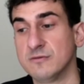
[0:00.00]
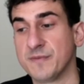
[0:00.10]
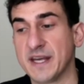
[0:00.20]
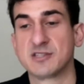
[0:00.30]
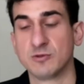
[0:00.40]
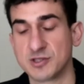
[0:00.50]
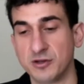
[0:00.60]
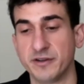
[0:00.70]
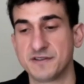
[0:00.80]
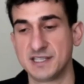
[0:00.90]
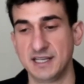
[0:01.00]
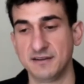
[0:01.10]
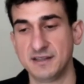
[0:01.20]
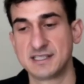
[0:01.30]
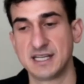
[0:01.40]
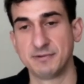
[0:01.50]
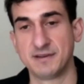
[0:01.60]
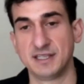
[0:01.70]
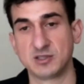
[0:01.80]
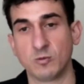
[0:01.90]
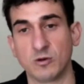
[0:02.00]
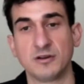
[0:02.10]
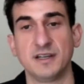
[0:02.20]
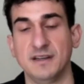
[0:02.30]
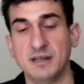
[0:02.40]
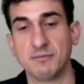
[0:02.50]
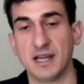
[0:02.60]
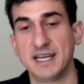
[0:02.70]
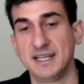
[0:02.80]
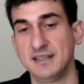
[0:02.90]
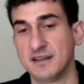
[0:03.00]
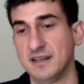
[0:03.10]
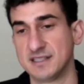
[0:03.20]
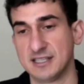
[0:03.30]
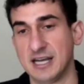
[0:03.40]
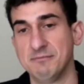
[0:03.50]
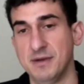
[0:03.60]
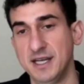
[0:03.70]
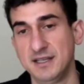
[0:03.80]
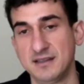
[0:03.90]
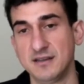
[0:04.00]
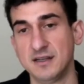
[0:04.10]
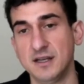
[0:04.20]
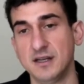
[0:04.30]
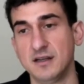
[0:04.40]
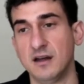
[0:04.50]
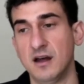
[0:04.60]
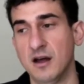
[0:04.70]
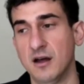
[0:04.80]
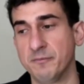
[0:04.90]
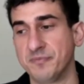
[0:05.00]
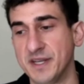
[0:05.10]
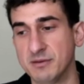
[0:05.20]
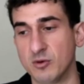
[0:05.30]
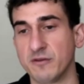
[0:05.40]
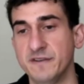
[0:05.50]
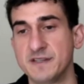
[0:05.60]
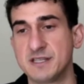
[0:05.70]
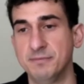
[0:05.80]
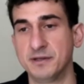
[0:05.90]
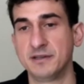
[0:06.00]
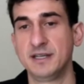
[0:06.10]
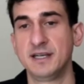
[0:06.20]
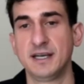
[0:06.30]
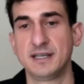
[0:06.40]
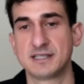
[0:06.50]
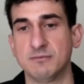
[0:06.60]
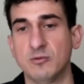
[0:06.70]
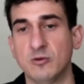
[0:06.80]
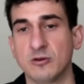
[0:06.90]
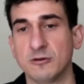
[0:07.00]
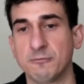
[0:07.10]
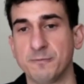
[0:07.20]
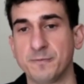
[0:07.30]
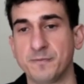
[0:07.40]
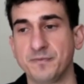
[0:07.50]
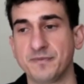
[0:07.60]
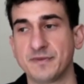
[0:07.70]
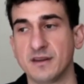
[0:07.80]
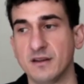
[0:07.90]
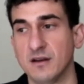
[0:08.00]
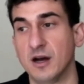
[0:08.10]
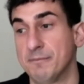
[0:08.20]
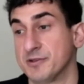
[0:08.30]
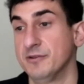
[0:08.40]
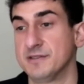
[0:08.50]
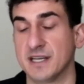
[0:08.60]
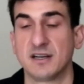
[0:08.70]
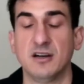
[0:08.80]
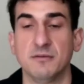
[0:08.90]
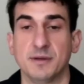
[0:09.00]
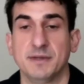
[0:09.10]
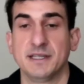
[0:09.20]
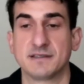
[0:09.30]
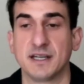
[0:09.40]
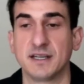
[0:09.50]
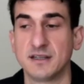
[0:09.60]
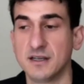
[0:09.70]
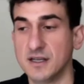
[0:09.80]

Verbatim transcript: as a result of seeing these type of things work and them liking the things that I make, um, and the more visibility it gets, the more uh, opportunities that come. I mean, it's like,